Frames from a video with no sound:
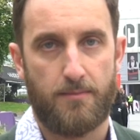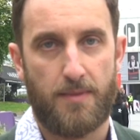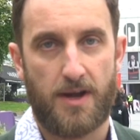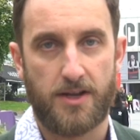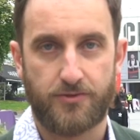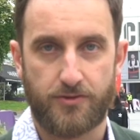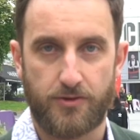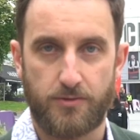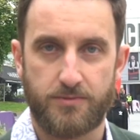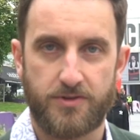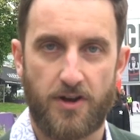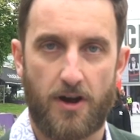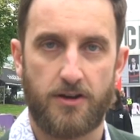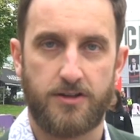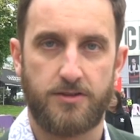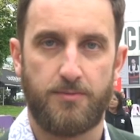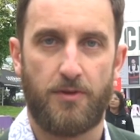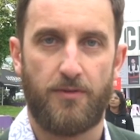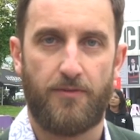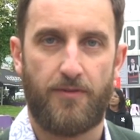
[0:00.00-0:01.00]
the Matchroom
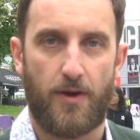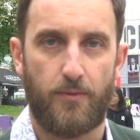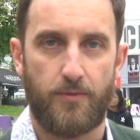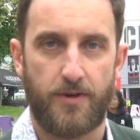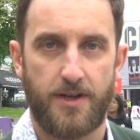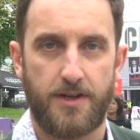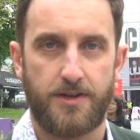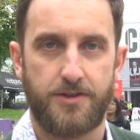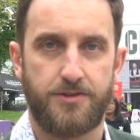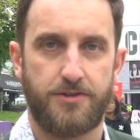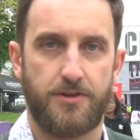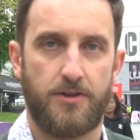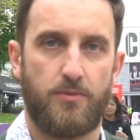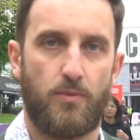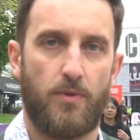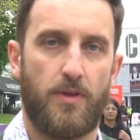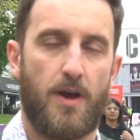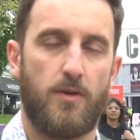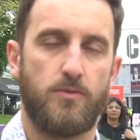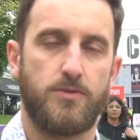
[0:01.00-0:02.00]
Charitable
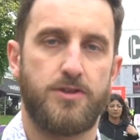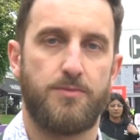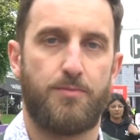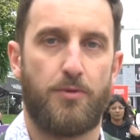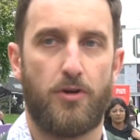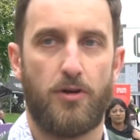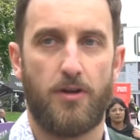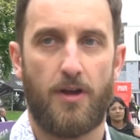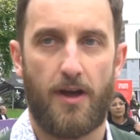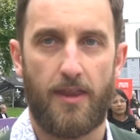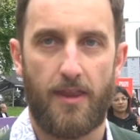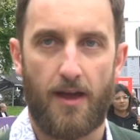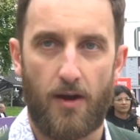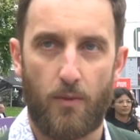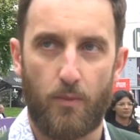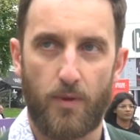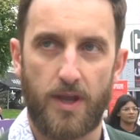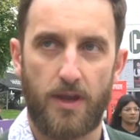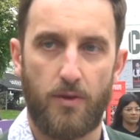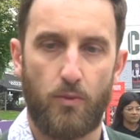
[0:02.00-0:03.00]
Foundation. Without support like
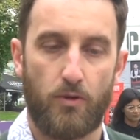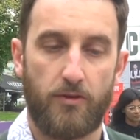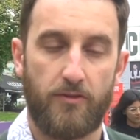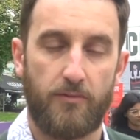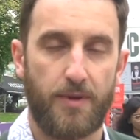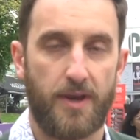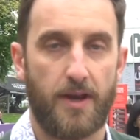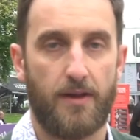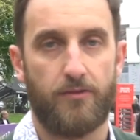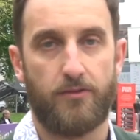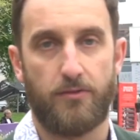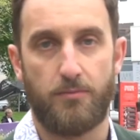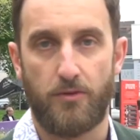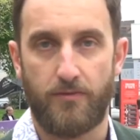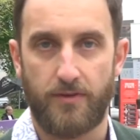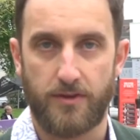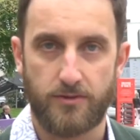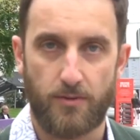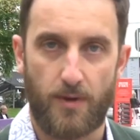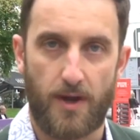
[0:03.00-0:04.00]
that, we wouldn't have been able to
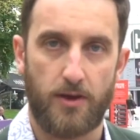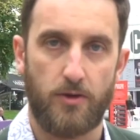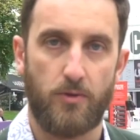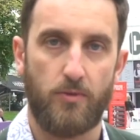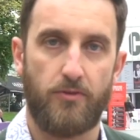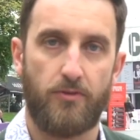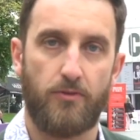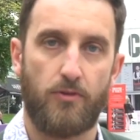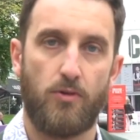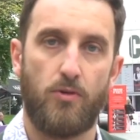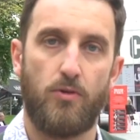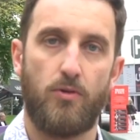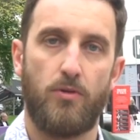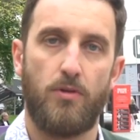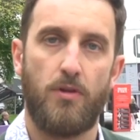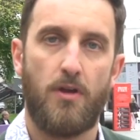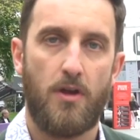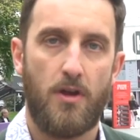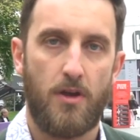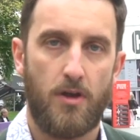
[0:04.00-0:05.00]
move into our new school,